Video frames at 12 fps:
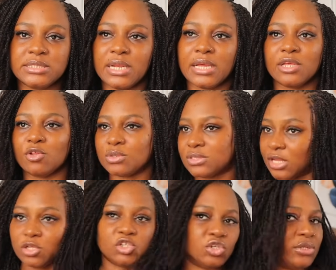Like, it looks
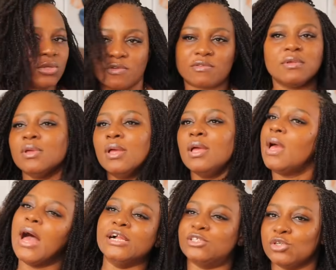like you should just,
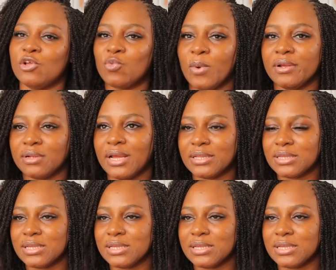I should just wear it like